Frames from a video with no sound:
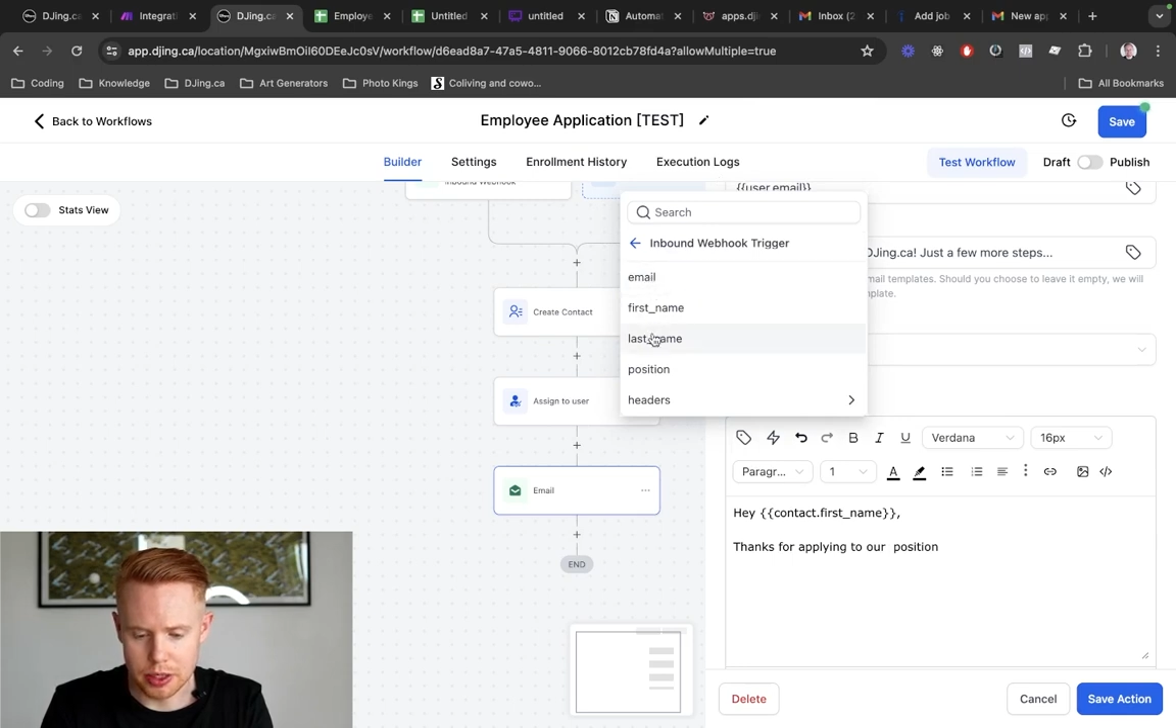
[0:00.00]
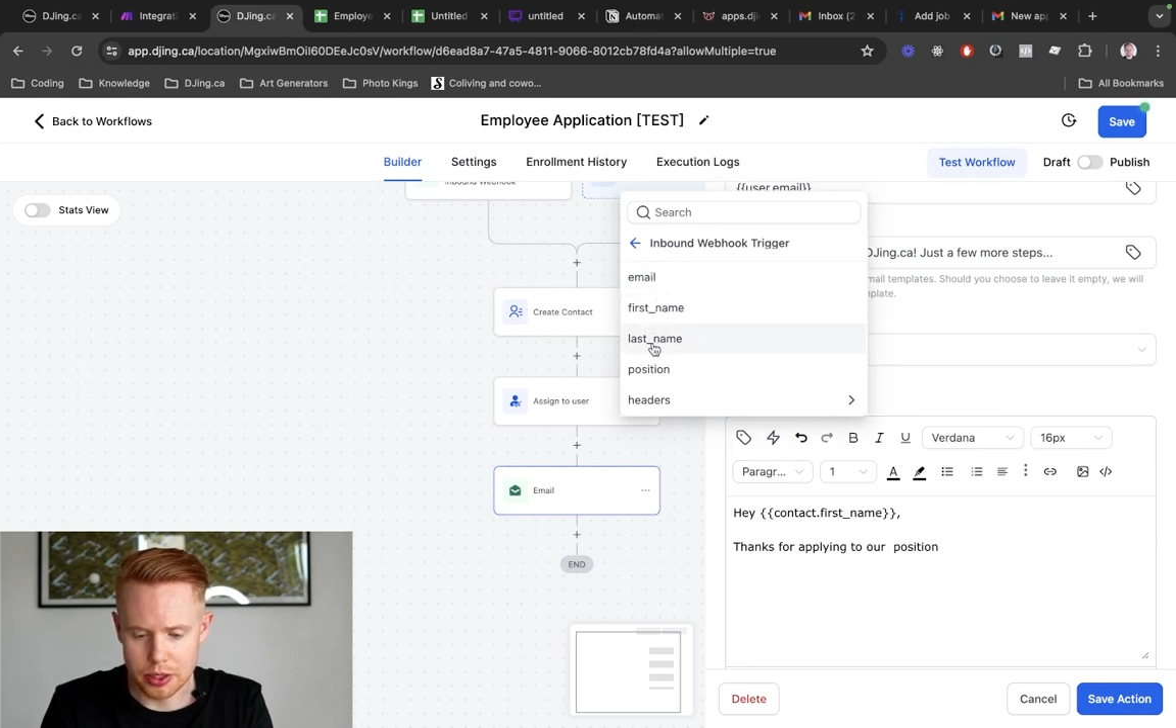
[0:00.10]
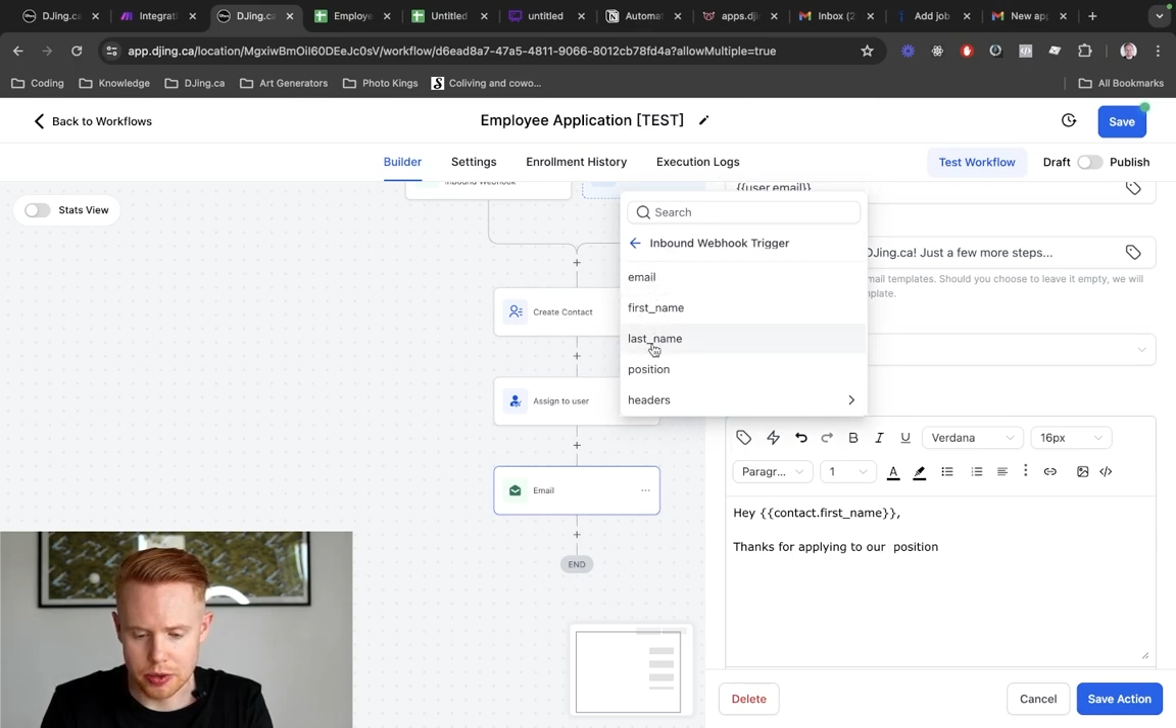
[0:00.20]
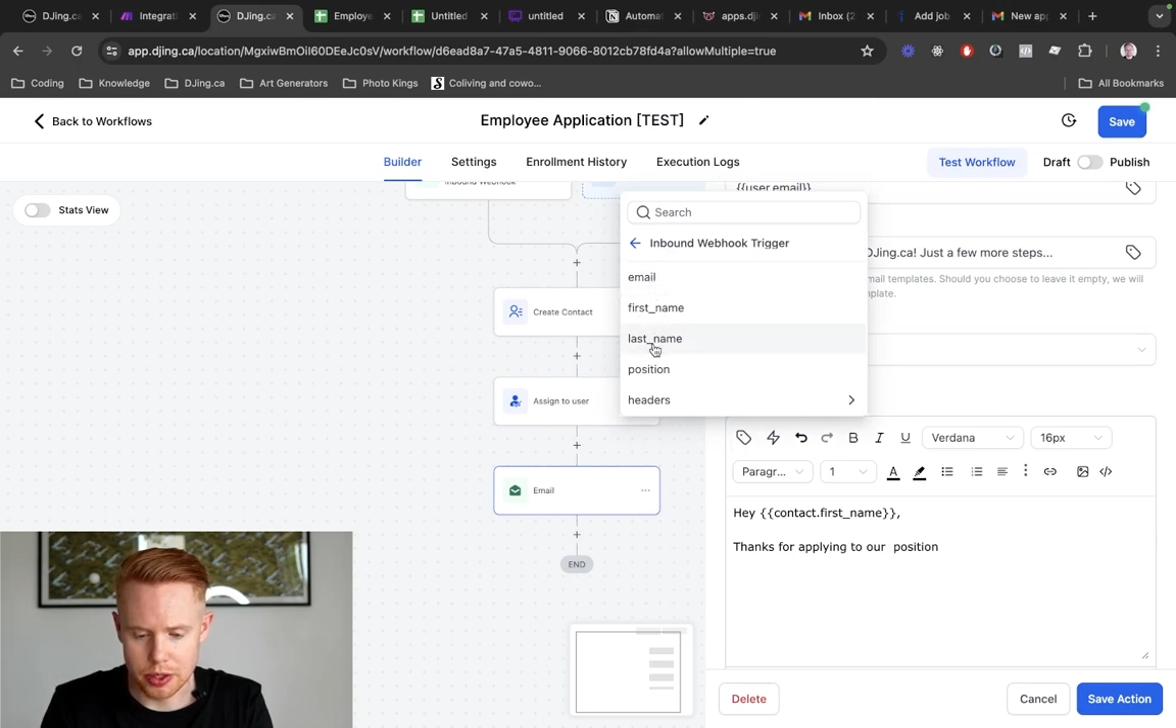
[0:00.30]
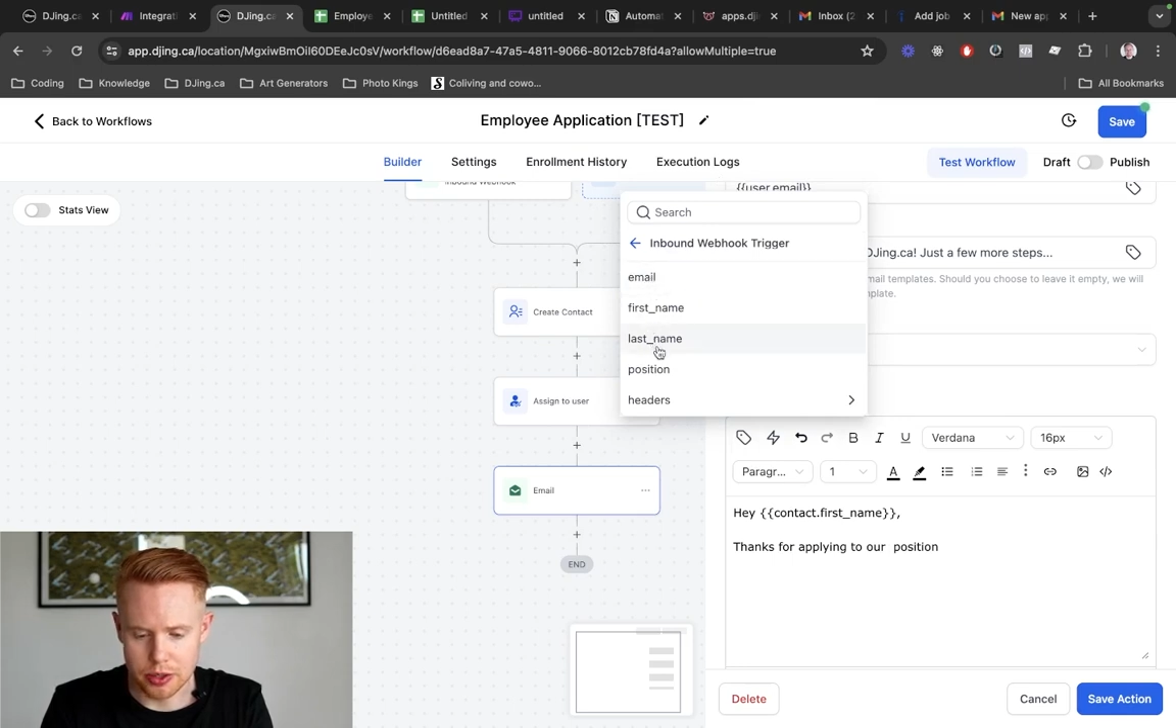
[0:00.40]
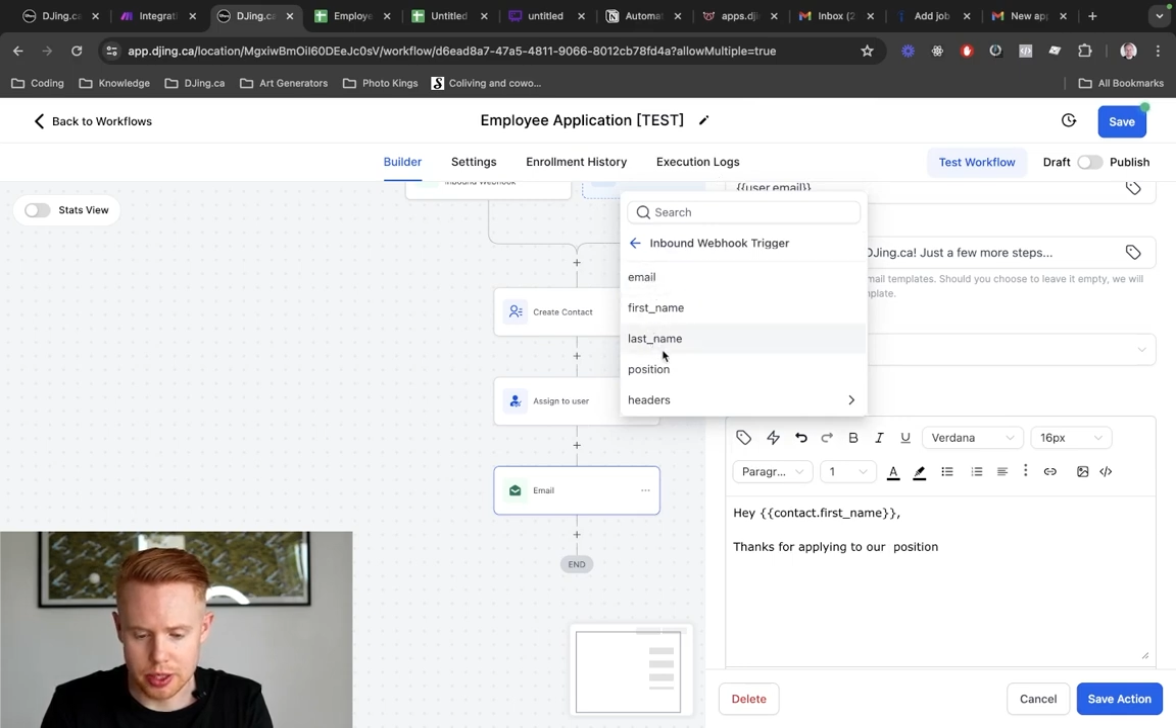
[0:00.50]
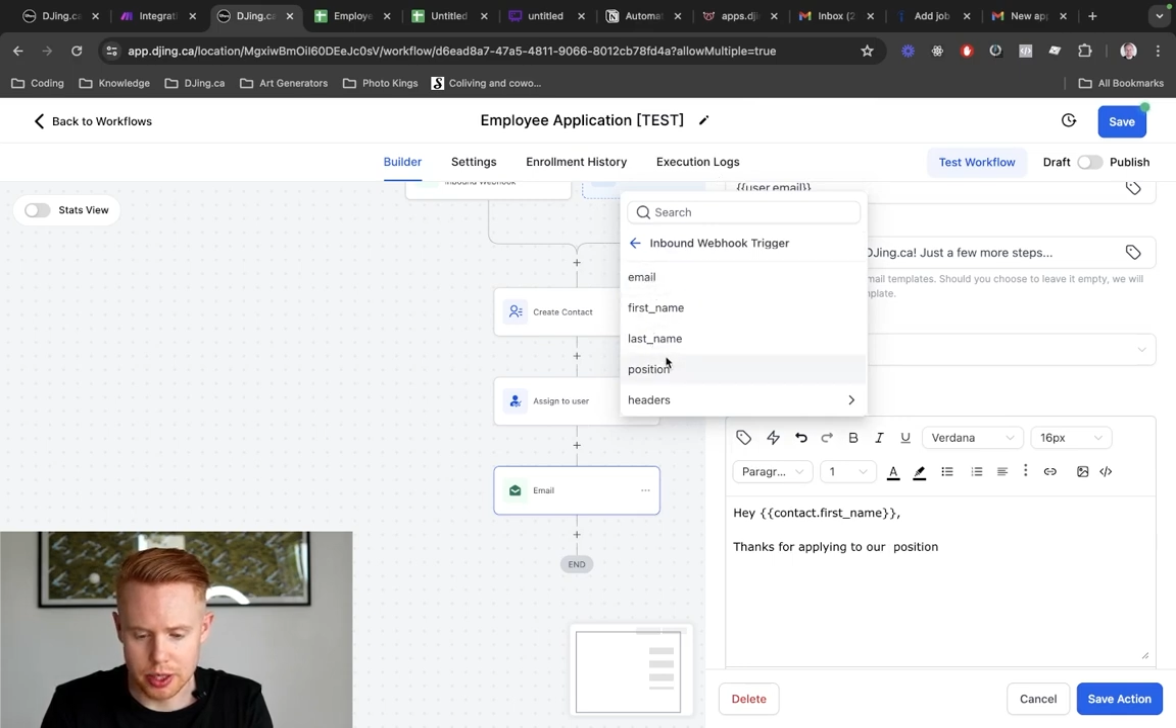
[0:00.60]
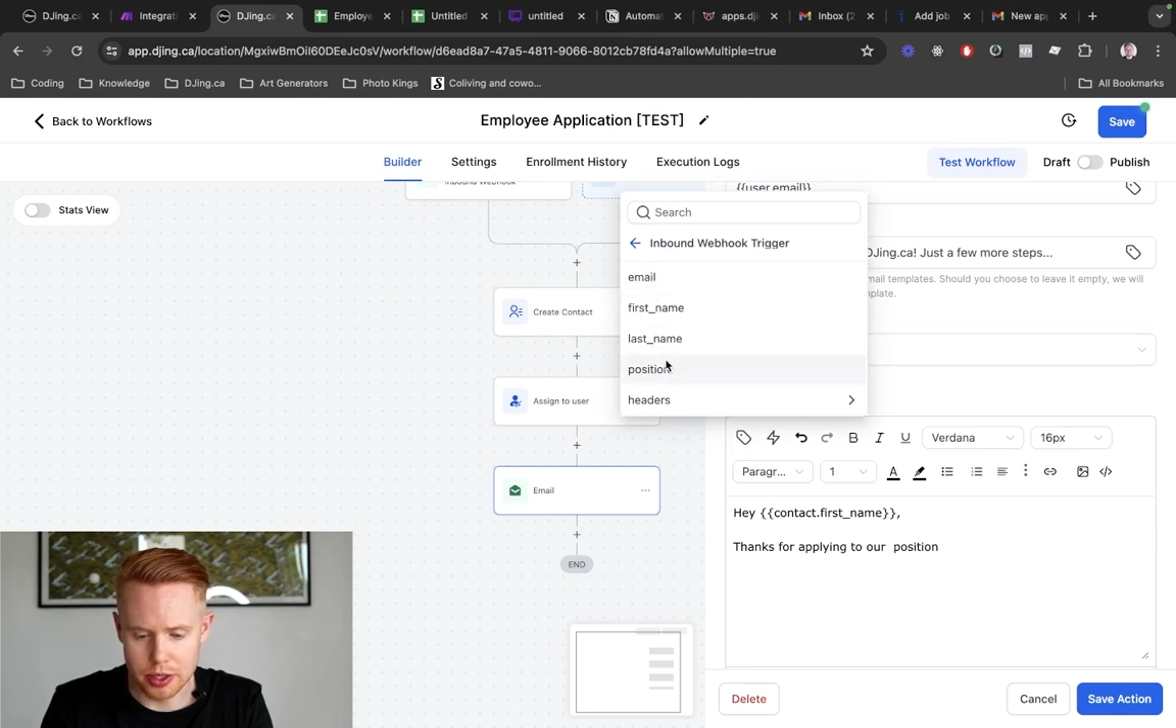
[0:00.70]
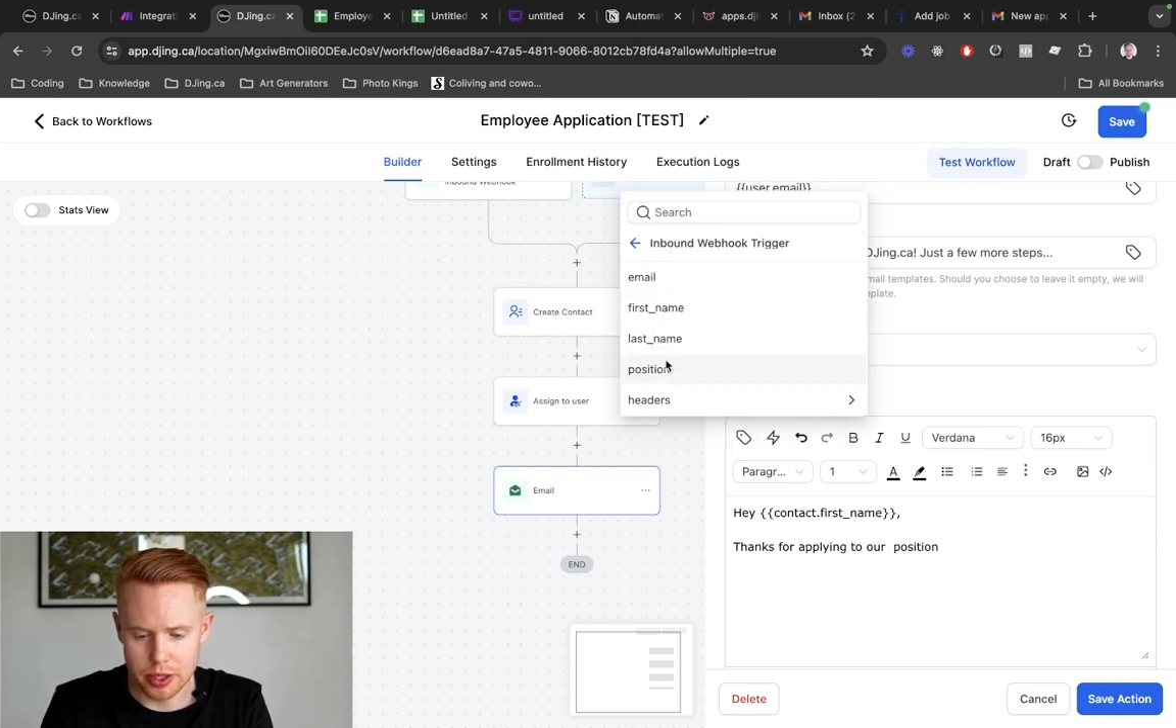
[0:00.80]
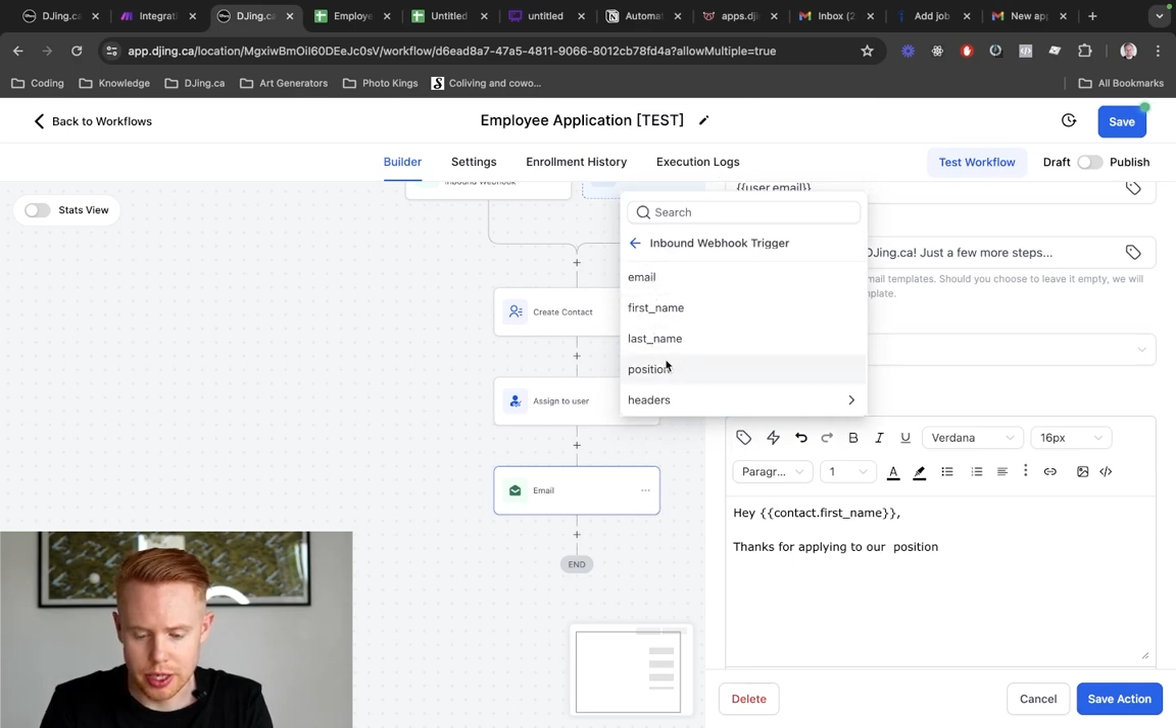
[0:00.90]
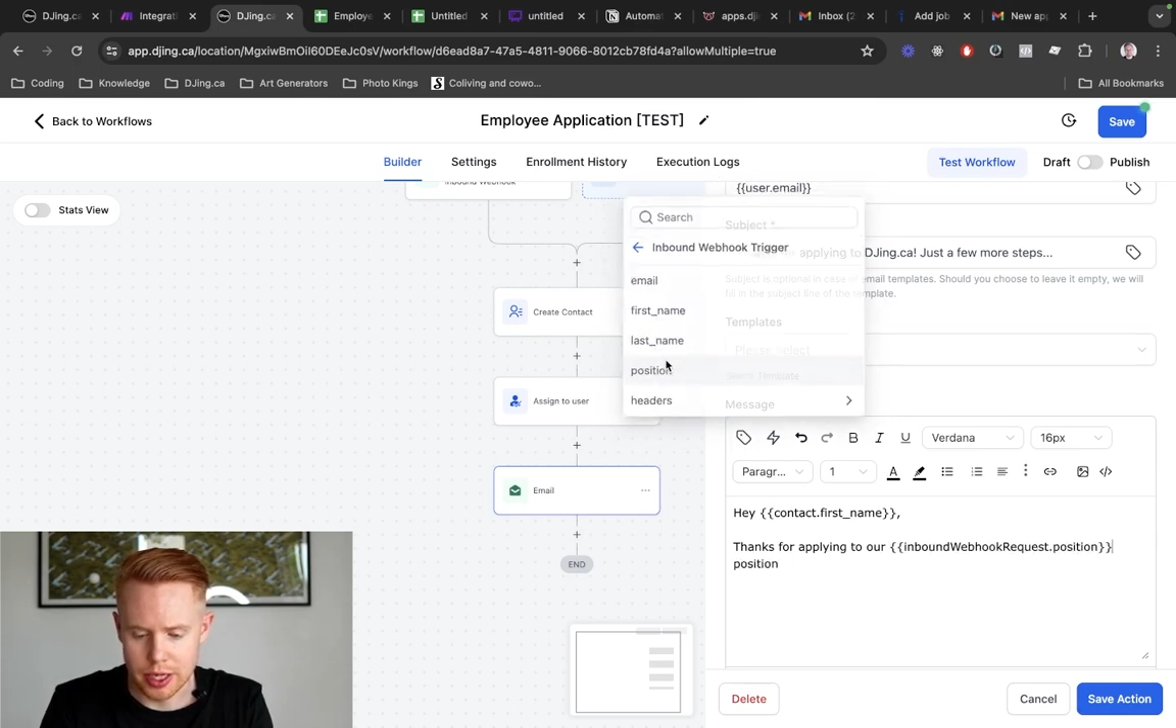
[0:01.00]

triggers here